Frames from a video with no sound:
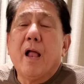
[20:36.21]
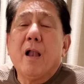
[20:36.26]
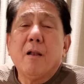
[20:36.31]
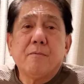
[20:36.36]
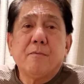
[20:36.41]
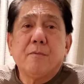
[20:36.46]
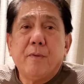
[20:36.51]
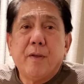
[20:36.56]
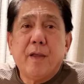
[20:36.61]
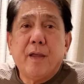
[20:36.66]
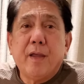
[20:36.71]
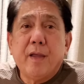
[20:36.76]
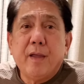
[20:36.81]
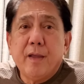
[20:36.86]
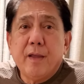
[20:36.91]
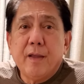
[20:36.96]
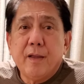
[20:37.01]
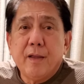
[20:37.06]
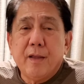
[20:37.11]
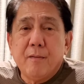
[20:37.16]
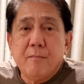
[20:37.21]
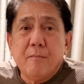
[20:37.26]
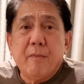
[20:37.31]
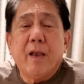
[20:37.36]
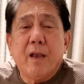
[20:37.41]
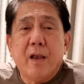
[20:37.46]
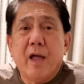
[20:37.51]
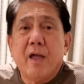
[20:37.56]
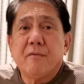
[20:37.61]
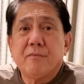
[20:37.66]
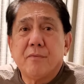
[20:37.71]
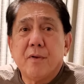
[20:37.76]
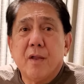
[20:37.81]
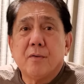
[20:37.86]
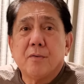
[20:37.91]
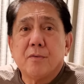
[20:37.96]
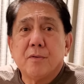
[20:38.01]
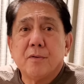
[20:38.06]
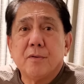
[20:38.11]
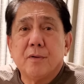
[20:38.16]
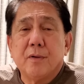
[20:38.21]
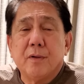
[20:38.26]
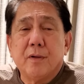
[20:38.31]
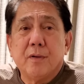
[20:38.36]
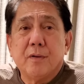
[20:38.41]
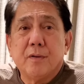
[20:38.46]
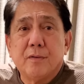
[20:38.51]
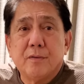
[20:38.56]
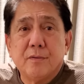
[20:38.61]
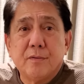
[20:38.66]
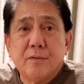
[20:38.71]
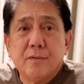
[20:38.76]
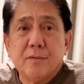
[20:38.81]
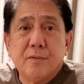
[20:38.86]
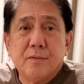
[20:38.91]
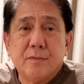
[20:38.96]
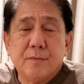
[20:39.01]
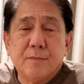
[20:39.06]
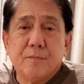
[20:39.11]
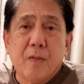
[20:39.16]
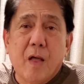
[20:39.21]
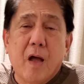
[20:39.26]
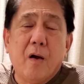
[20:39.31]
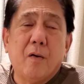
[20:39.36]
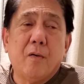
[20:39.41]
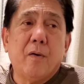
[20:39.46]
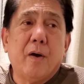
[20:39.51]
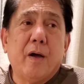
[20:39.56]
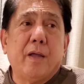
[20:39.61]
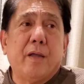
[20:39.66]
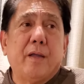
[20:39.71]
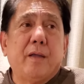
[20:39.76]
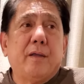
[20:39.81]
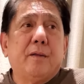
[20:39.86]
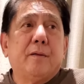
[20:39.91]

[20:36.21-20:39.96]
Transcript: Helped me in my life now too, you know, to how I